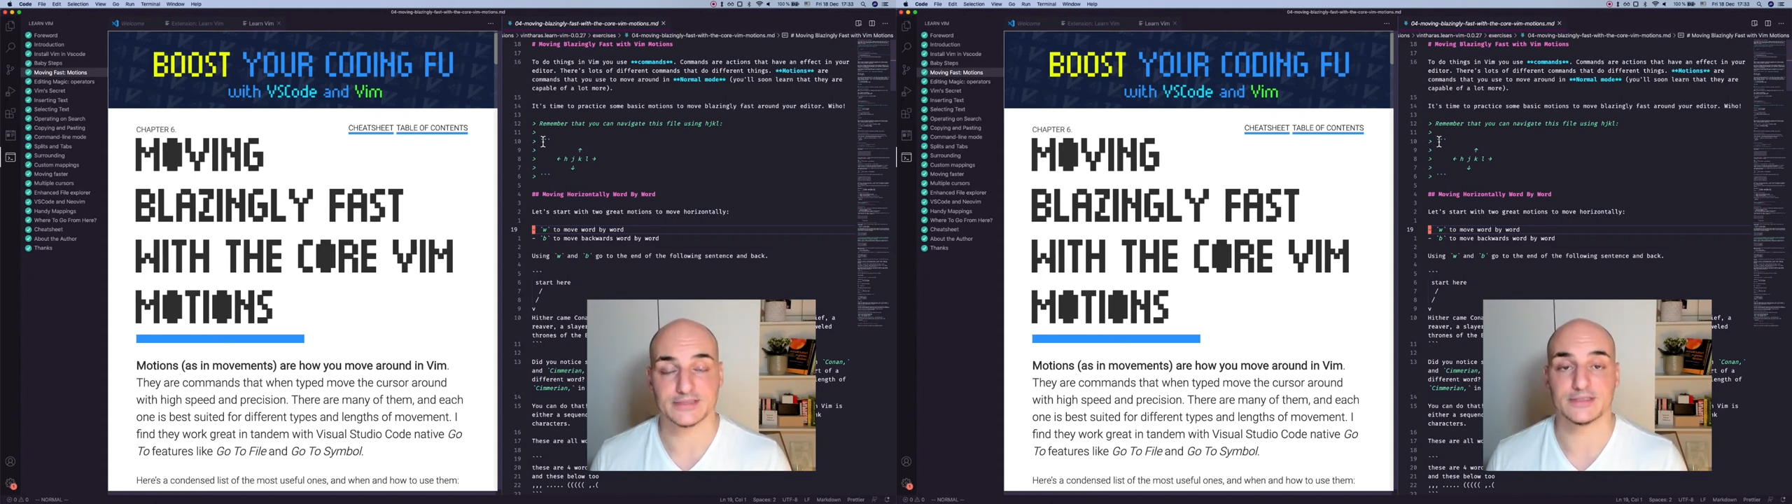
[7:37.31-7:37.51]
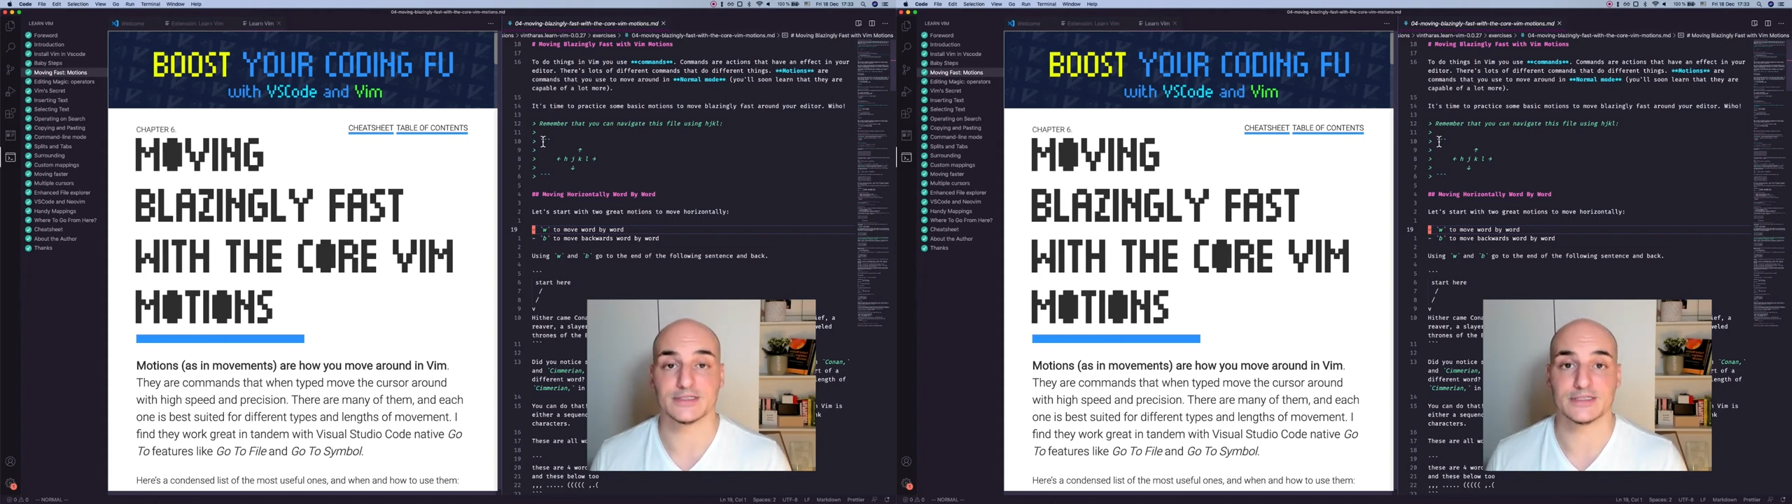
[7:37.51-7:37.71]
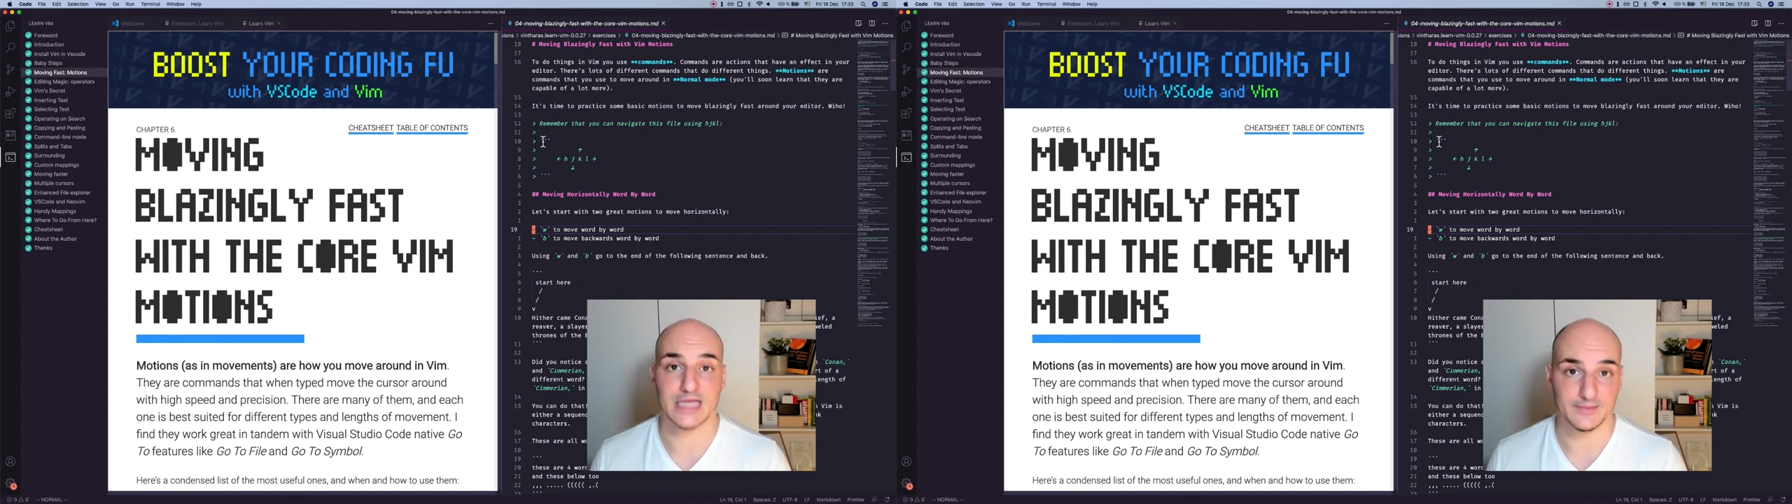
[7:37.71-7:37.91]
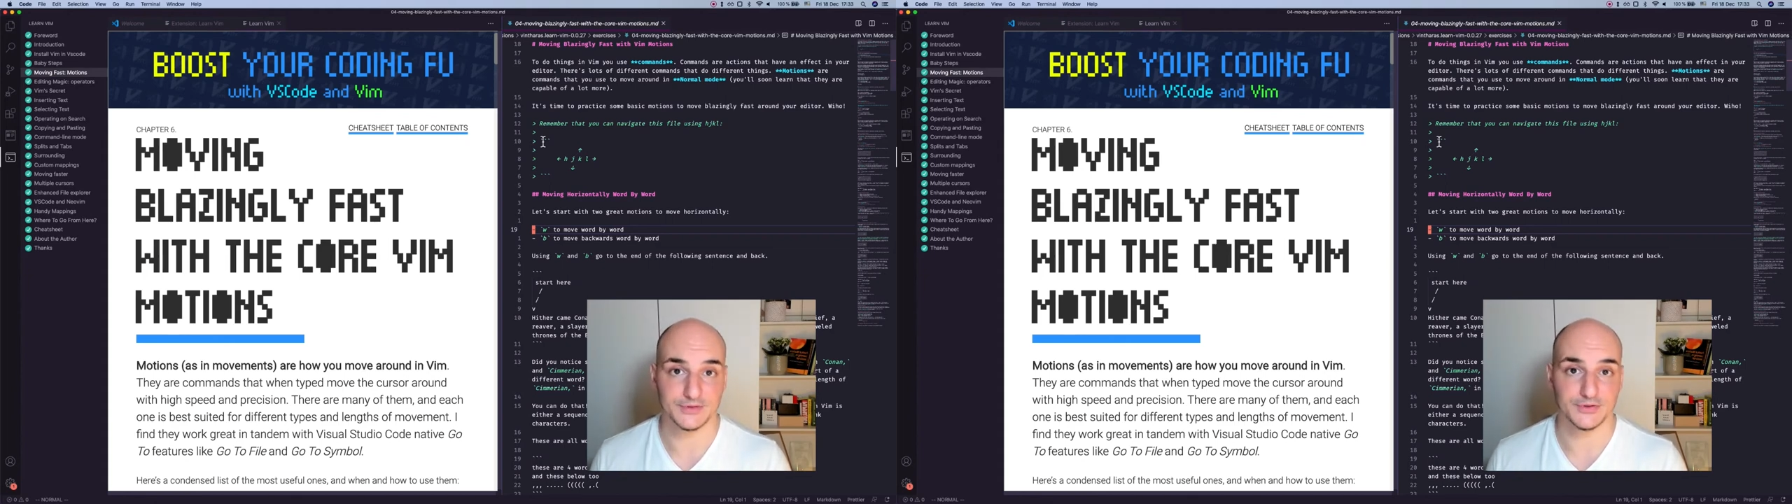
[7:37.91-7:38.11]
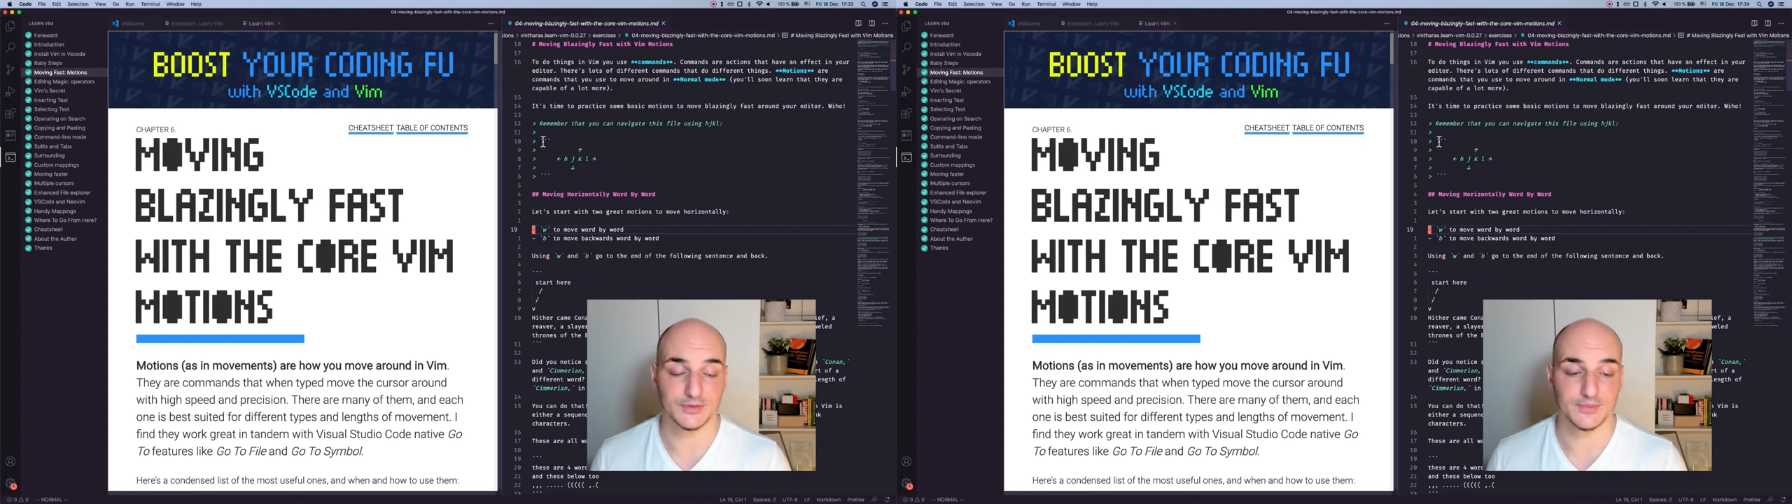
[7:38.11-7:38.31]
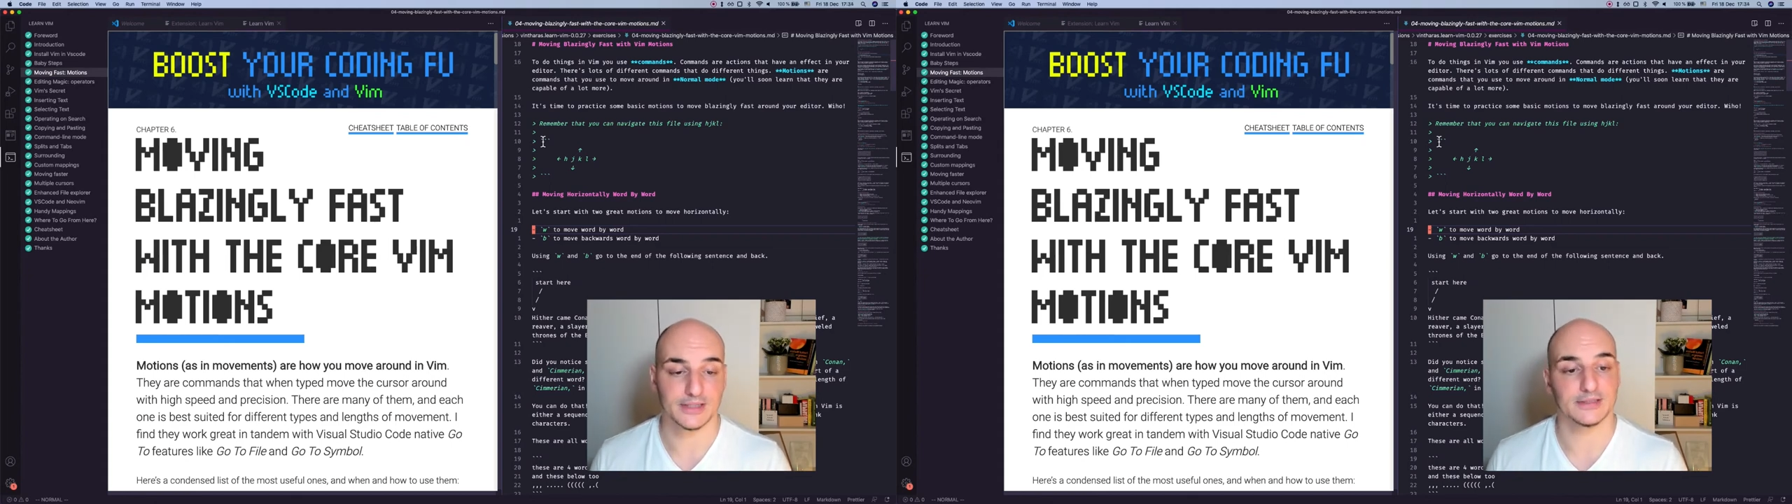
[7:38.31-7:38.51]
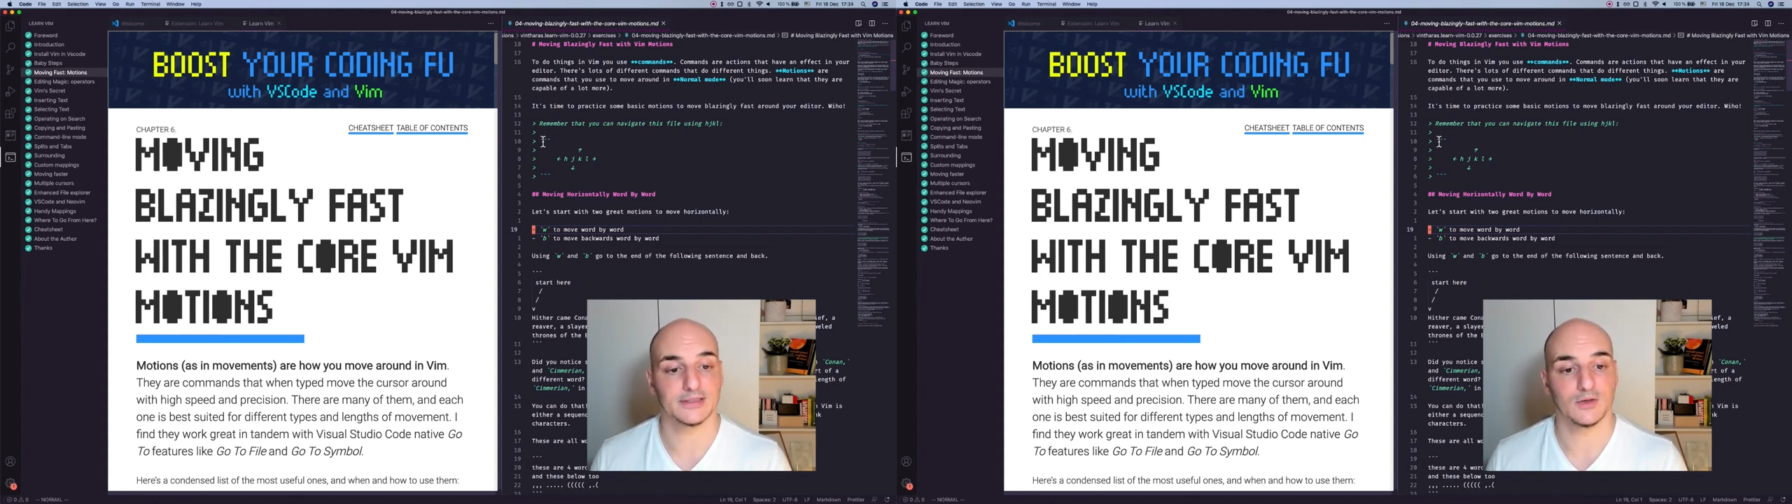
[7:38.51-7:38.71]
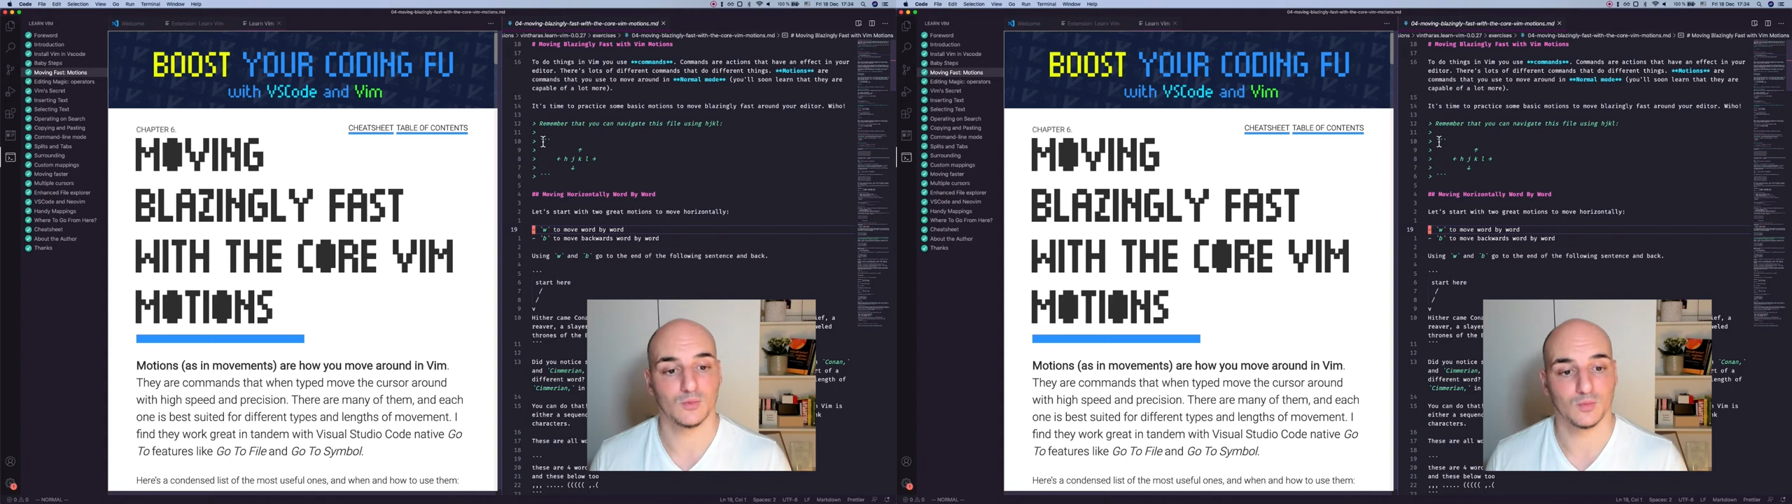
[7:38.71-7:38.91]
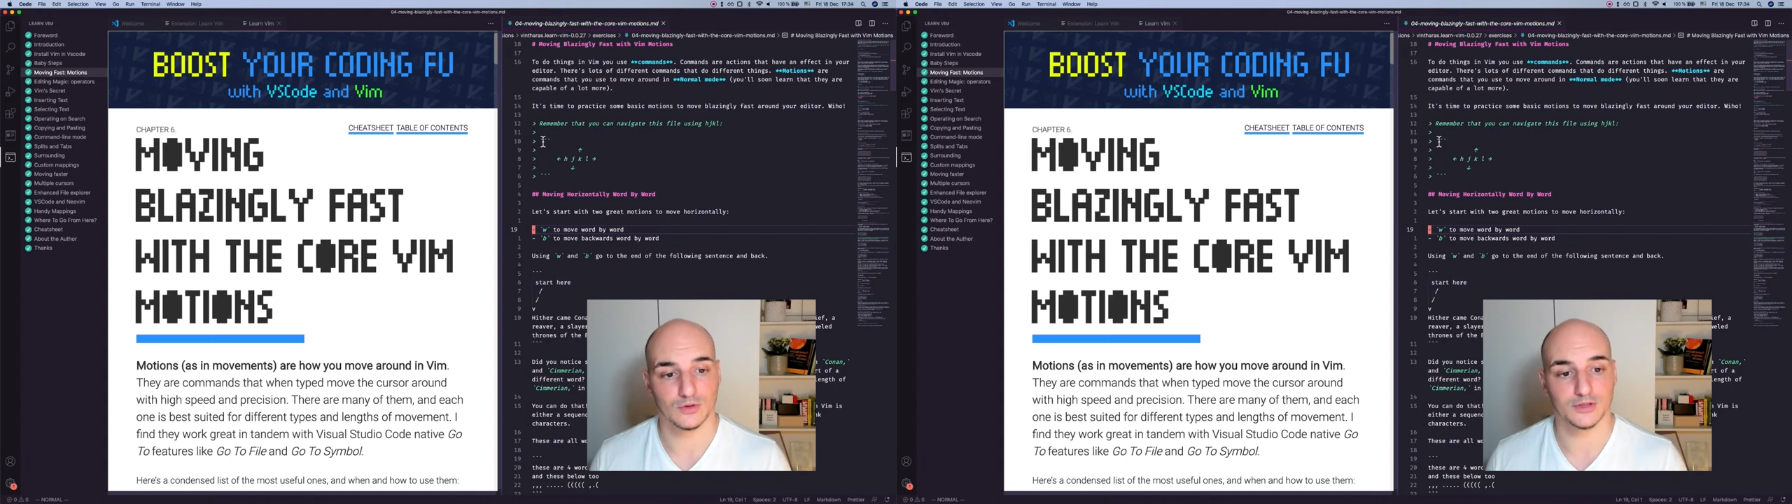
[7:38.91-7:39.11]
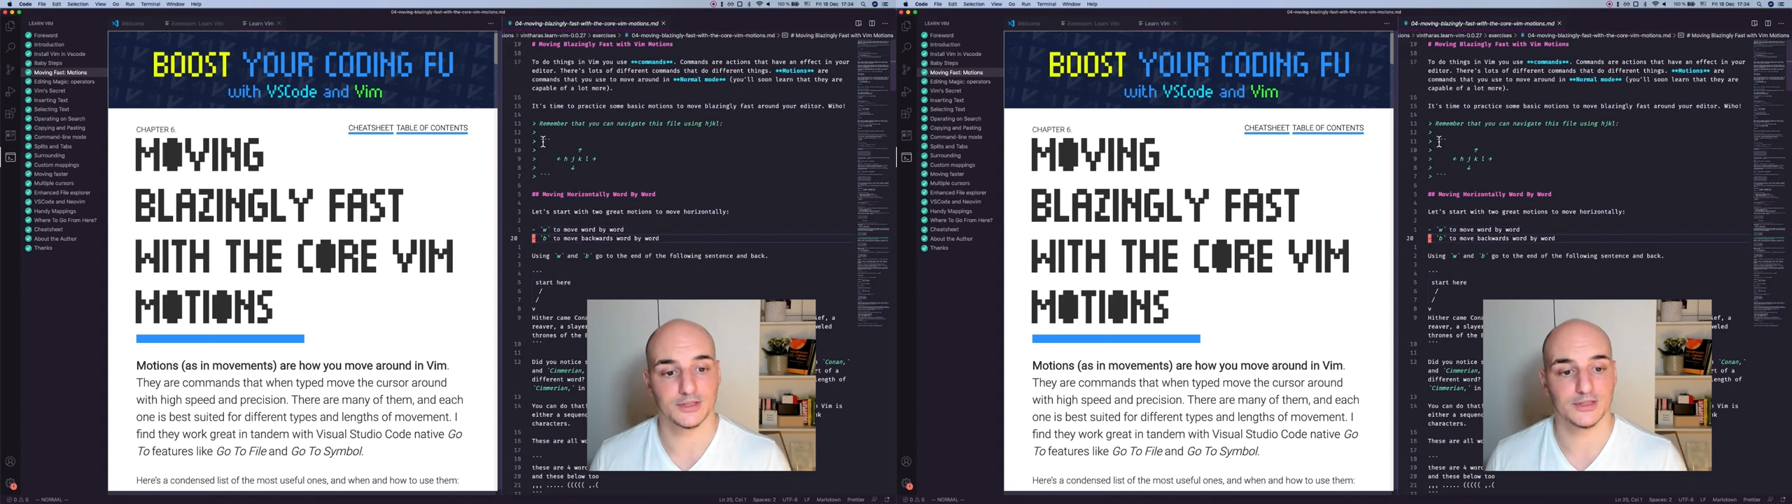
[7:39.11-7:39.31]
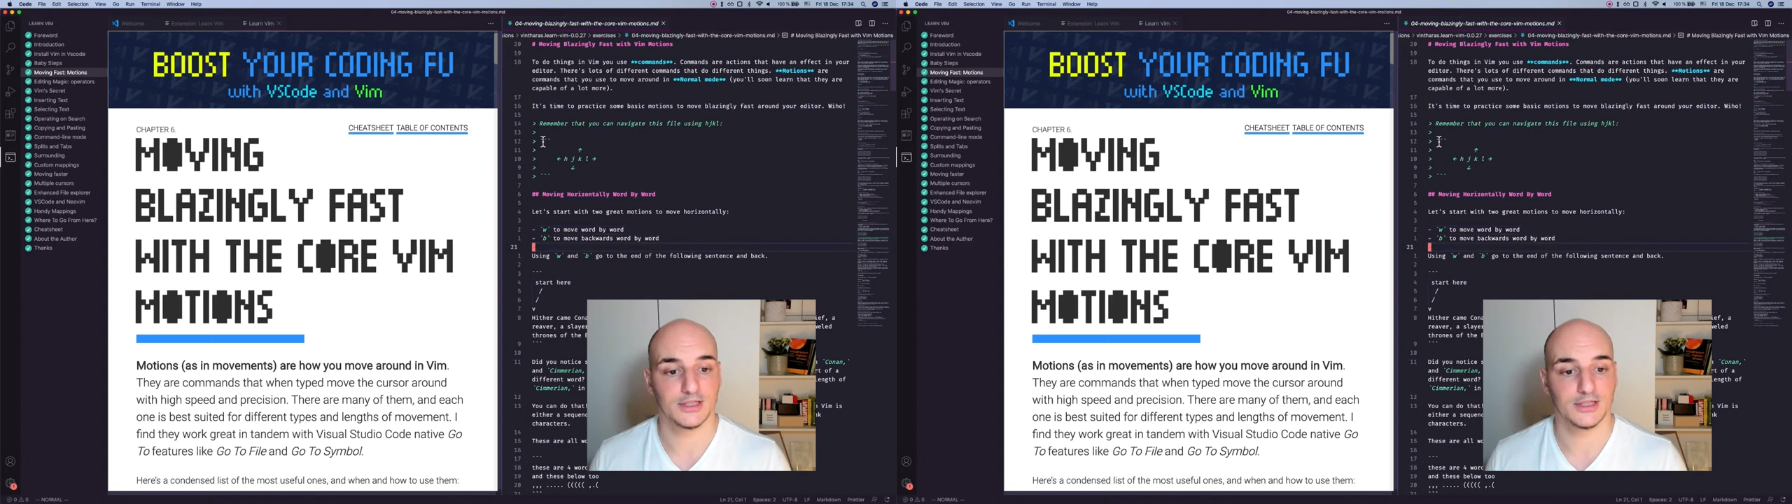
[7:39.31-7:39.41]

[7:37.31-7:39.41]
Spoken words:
the W command, word.